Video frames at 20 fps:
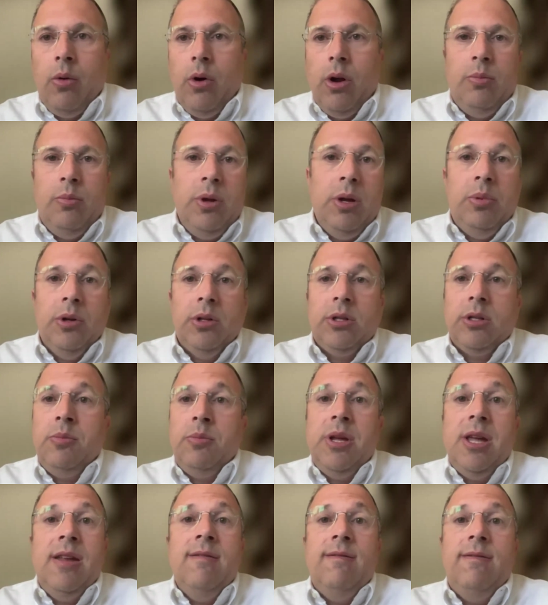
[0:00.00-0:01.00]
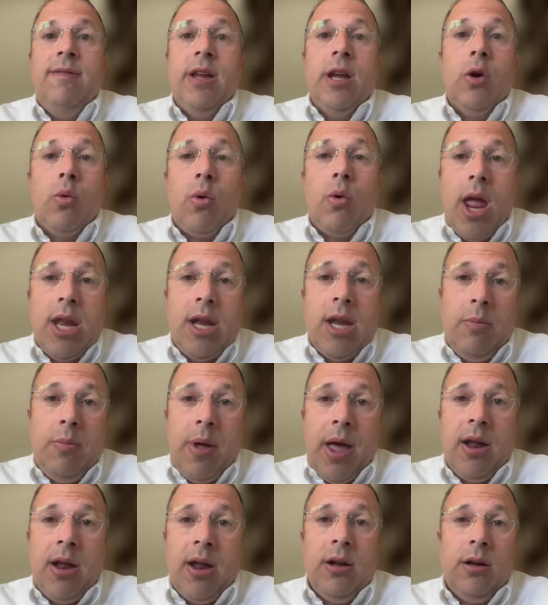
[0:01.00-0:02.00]
I want people to be invigorated
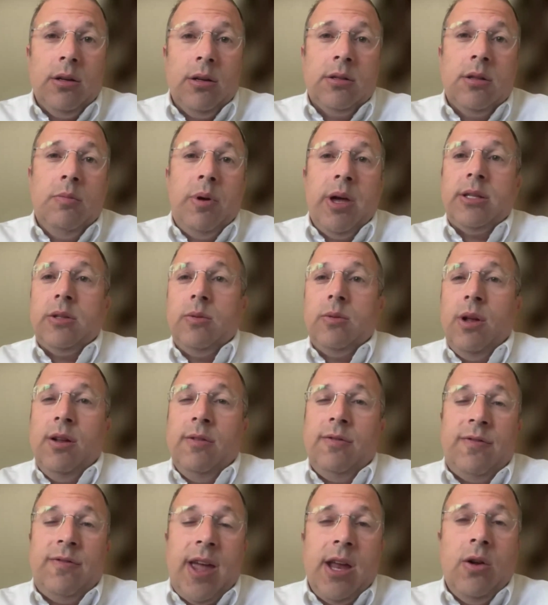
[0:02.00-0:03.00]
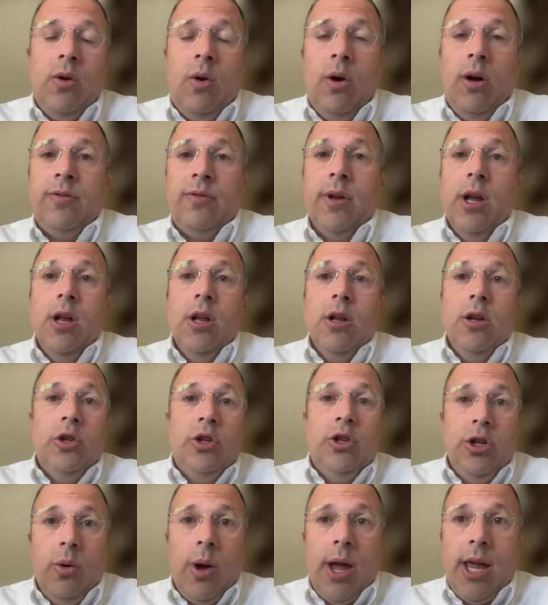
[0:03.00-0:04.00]
about it, because the best way to fight off
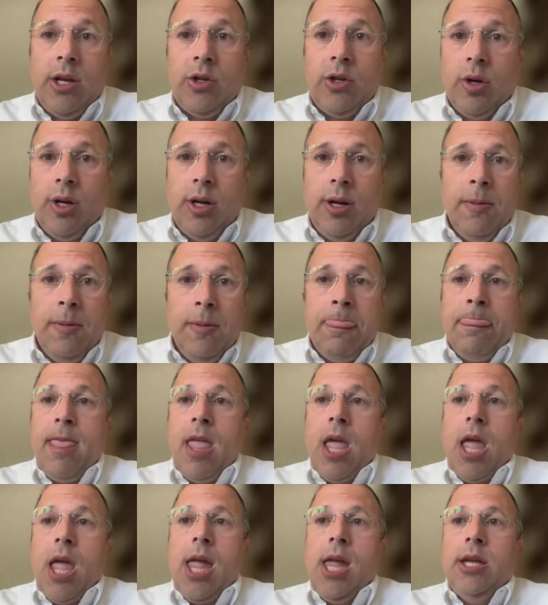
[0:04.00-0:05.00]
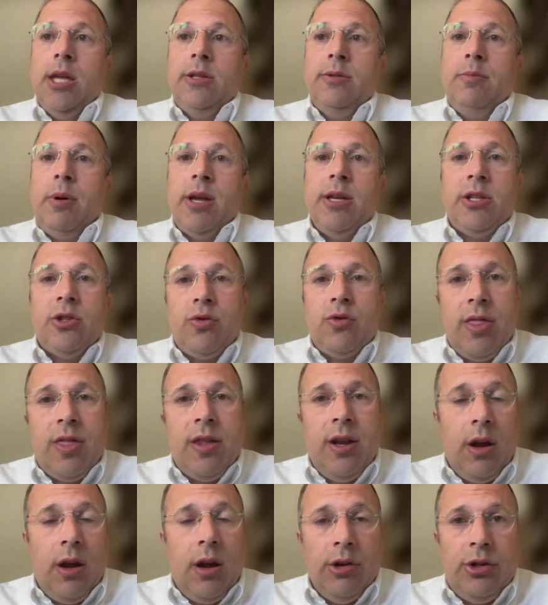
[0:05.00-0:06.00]
Jew hatred is by
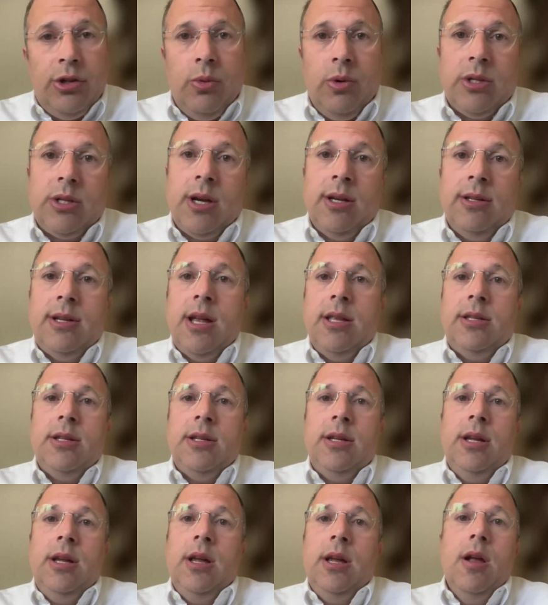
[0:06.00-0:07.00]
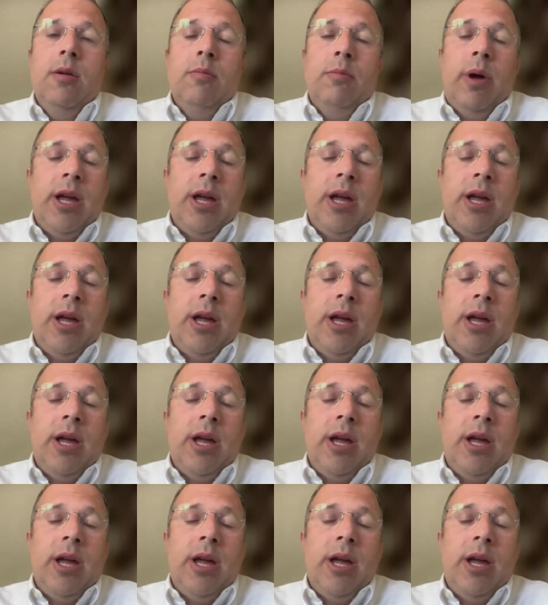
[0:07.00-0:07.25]
strengthening our Jewish identity,